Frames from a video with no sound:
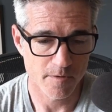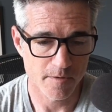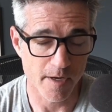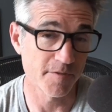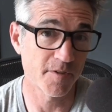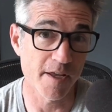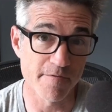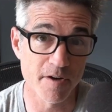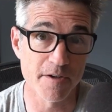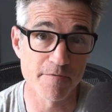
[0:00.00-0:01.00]
not stay
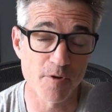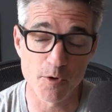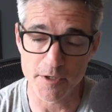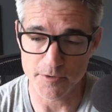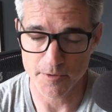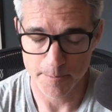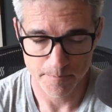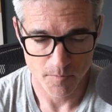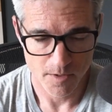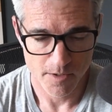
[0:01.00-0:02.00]
very focused.
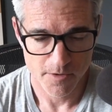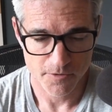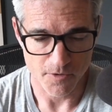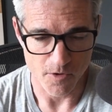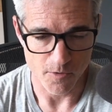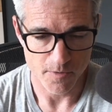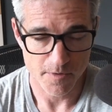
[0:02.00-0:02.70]
So